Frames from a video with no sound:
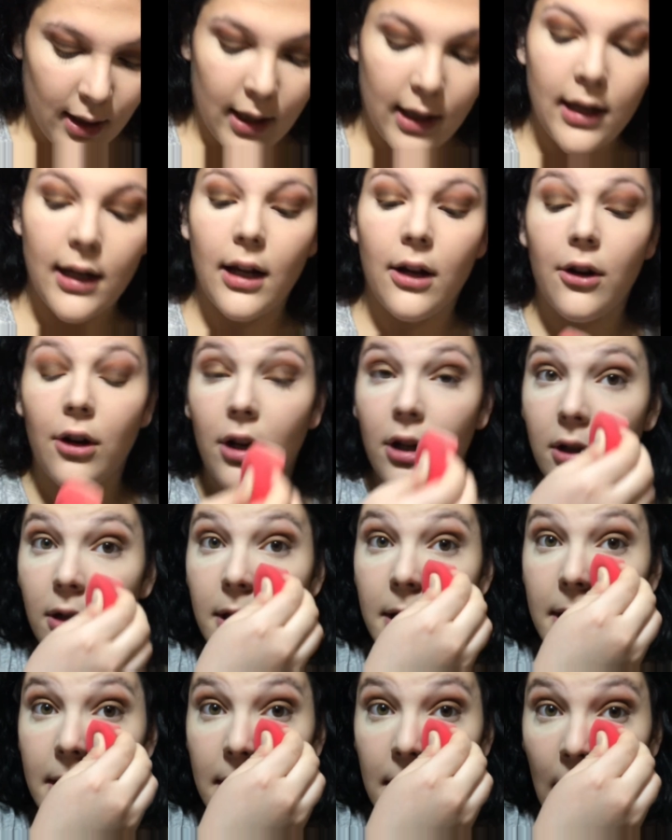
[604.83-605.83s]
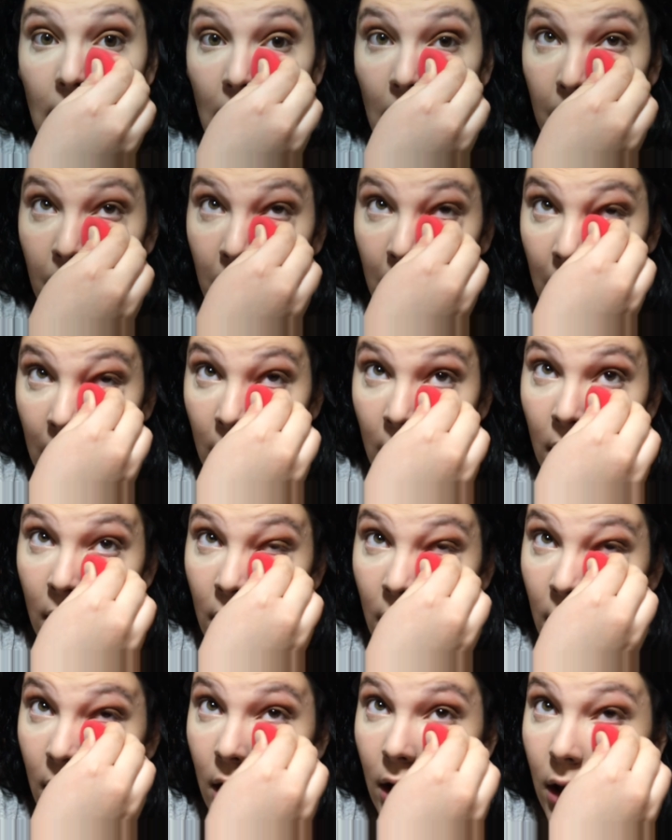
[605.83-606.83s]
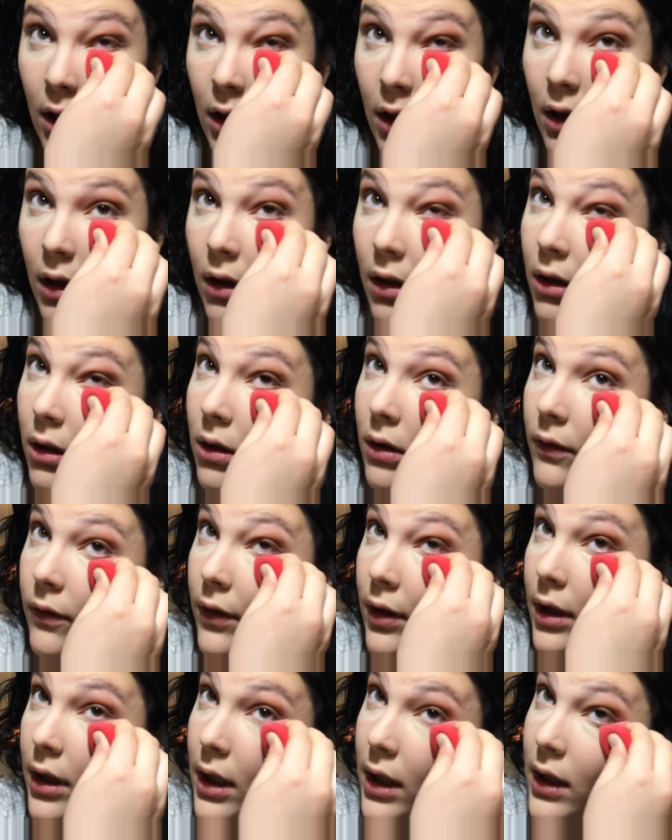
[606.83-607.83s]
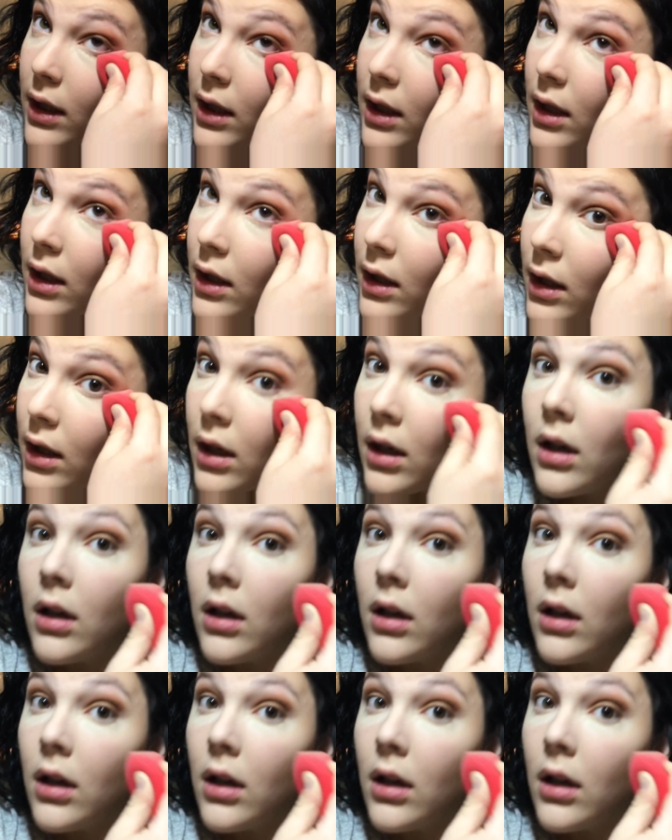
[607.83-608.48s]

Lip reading: Now you're gonna do the same over here.